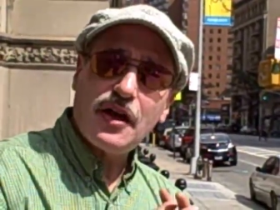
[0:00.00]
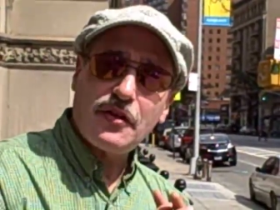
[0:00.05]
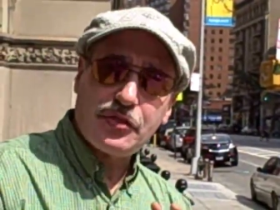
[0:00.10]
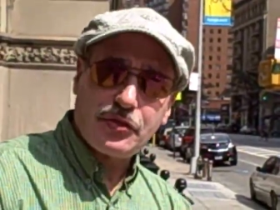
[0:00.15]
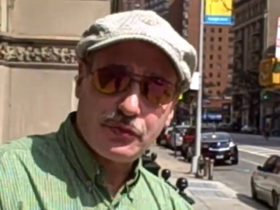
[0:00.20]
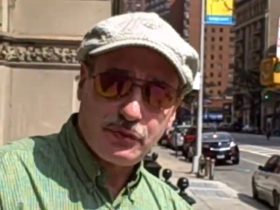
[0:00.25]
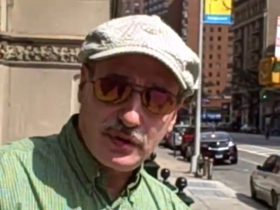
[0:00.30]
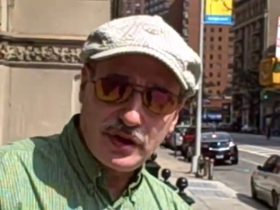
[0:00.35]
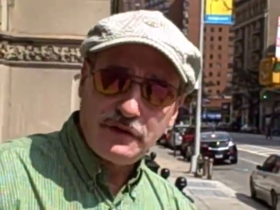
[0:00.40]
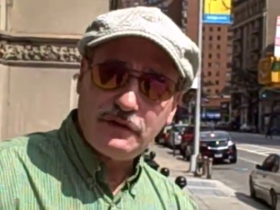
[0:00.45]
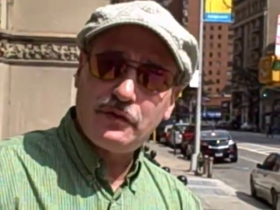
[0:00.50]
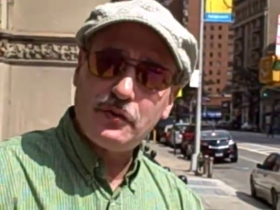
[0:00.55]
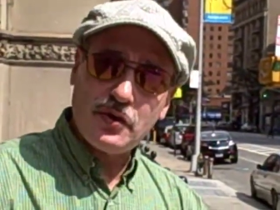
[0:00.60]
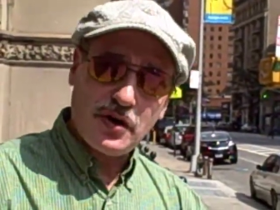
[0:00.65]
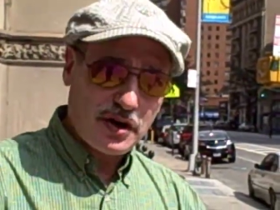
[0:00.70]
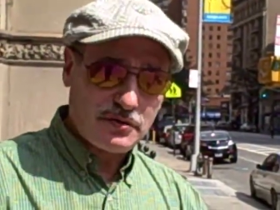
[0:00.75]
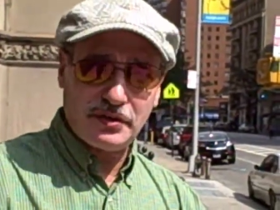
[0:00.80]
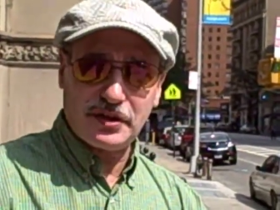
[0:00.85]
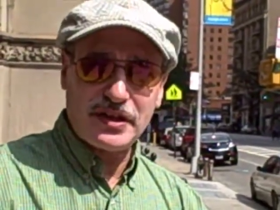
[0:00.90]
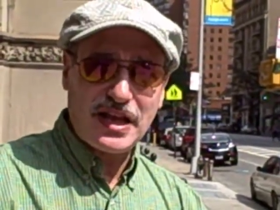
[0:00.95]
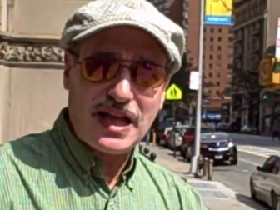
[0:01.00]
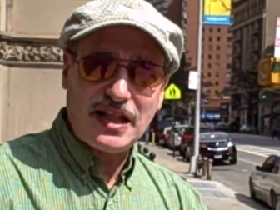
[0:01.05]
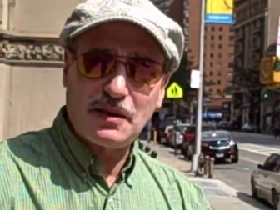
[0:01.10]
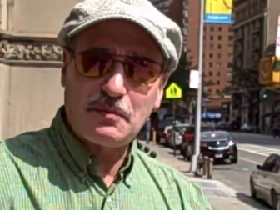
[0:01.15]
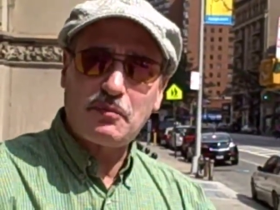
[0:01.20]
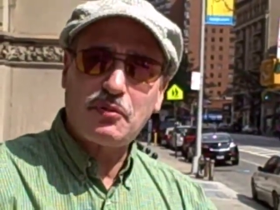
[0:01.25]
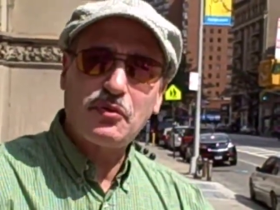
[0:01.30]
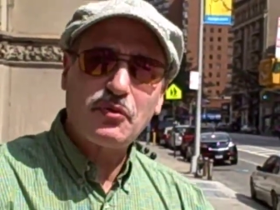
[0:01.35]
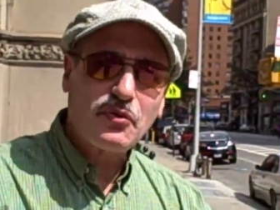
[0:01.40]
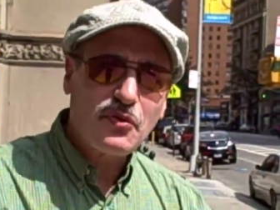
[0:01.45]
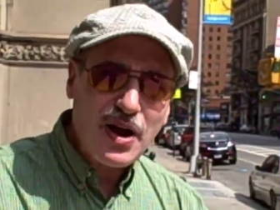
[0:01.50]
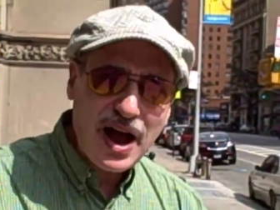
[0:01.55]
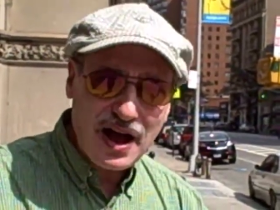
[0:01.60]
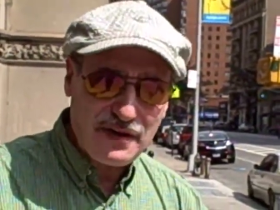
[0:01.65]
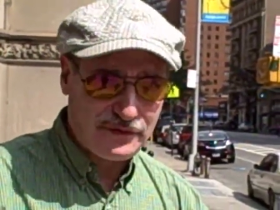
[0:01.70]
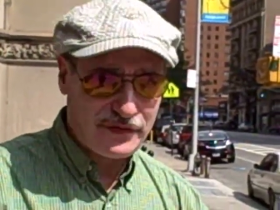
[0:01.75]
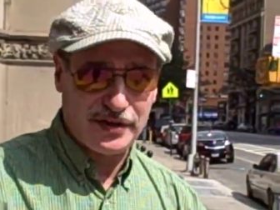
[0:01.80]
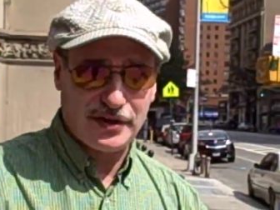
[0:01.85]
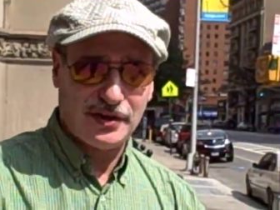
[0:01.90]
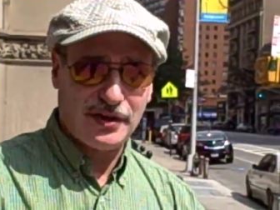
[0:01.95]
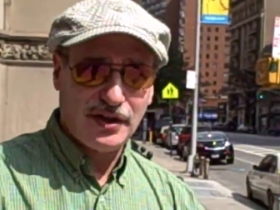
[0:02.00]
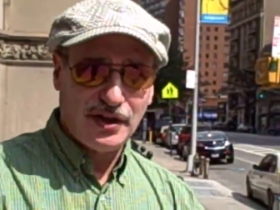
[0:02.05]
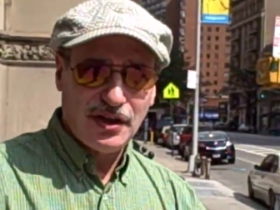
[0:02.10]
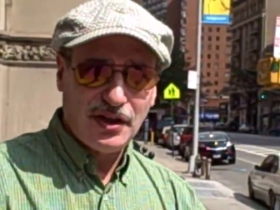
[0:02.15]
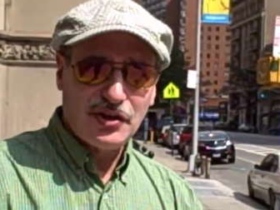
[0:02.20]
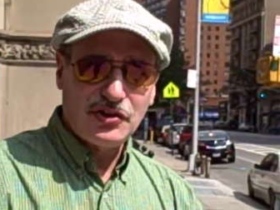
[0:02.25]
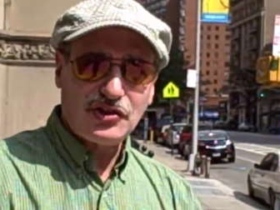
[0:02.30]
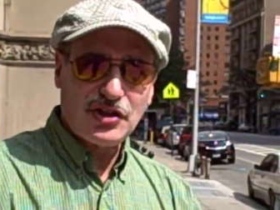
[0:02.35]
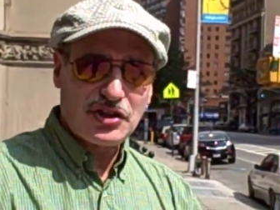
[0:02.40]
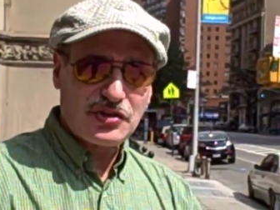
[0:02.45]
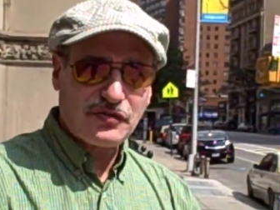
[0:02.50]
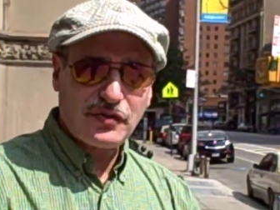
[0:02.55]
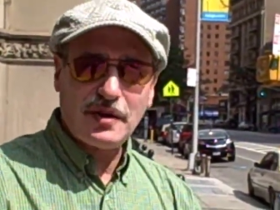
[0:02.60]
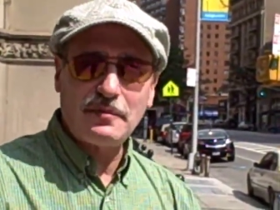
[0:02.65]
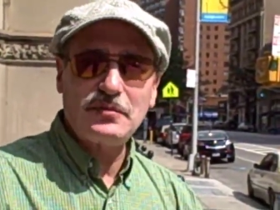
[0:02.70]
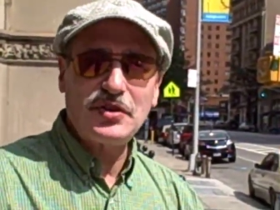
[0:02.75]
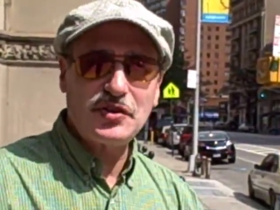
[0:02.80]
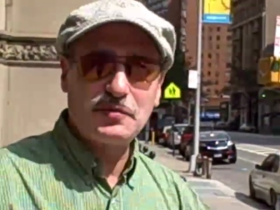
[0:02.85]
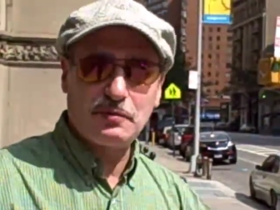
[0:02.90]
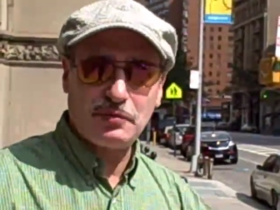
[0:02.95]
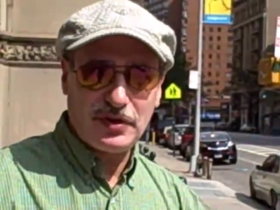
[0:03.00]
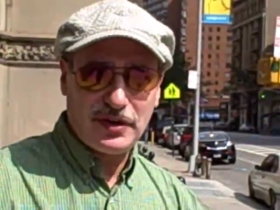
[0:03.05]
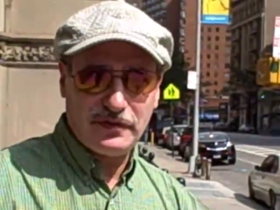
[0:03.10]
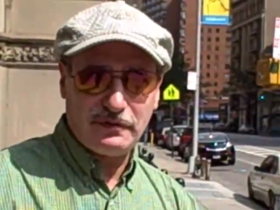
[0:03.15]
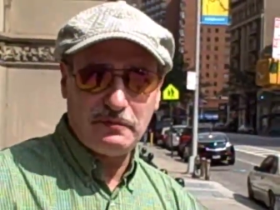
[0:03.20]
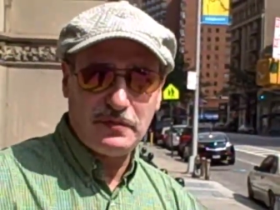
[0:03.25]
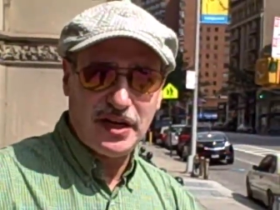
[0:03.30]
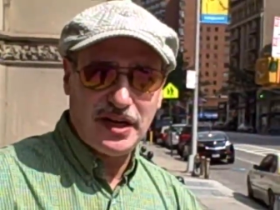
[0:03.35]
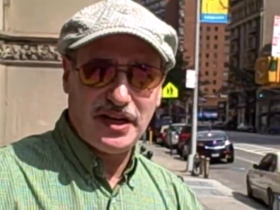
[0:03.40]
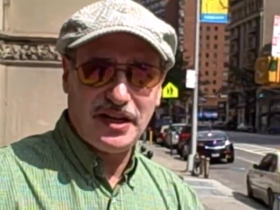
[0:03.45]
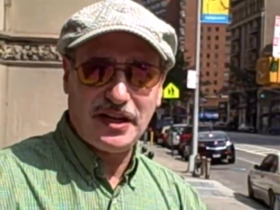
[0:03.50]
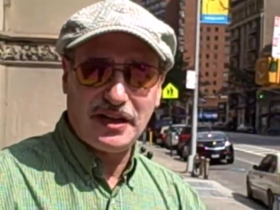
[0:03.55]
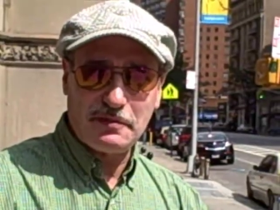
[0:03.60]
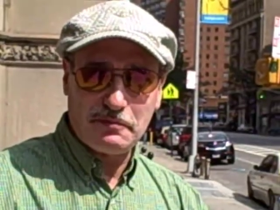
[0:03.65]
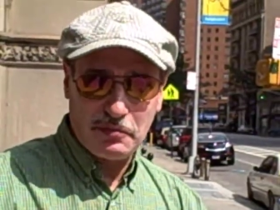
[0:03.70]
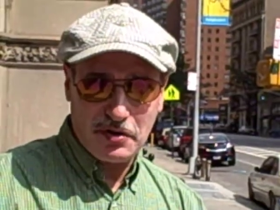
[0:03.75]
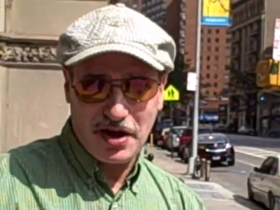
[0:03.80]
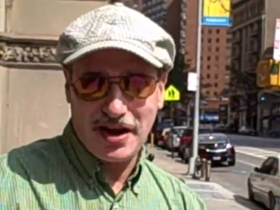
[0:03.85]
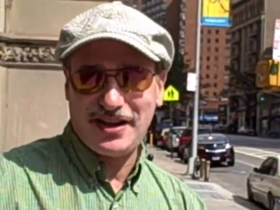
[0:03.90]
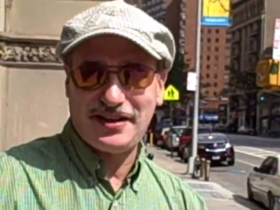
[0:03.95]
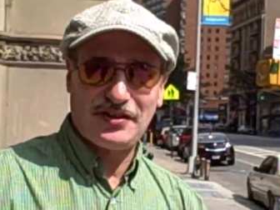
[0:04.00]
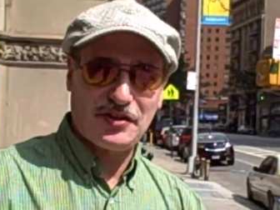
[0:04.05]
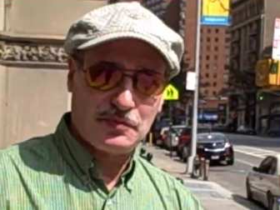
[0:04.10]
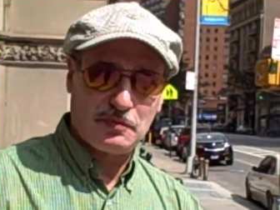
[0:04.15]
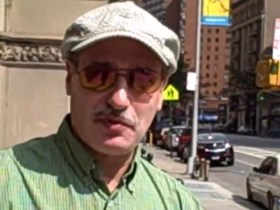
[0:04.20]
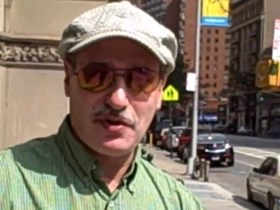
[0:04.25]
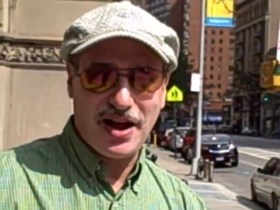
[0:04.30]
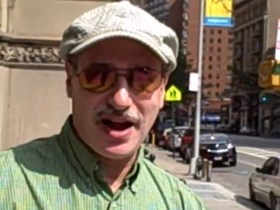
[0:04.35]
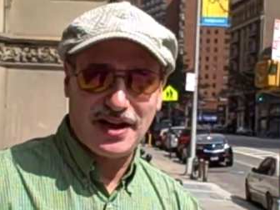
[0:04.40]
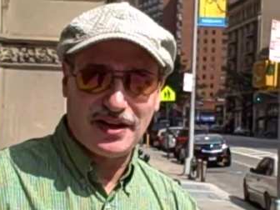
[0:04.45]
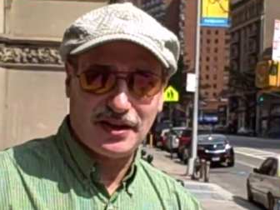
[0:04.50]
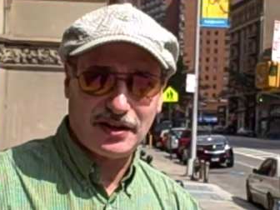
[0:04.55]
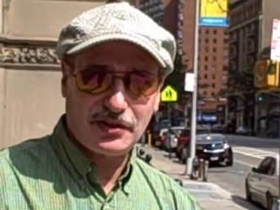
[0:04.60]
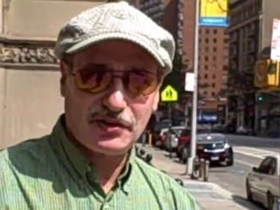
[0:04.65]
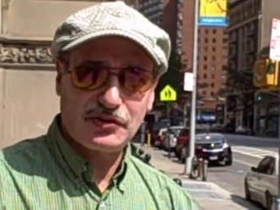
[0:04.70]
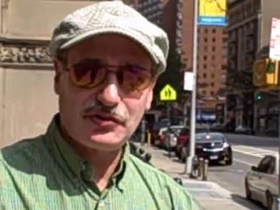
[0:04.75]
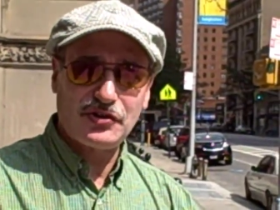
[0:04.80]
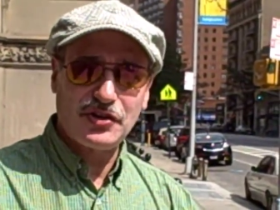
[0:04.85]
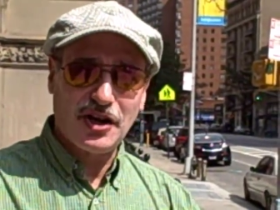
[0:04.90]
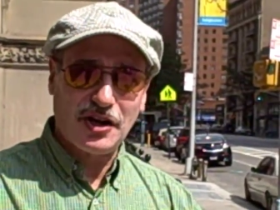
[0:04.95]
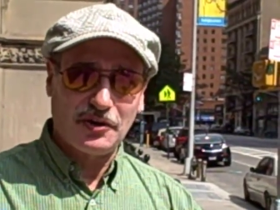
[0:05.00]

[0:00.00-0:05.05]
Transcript: a three hundred, four hundred dollar profit just from this brief meeting and buying this product.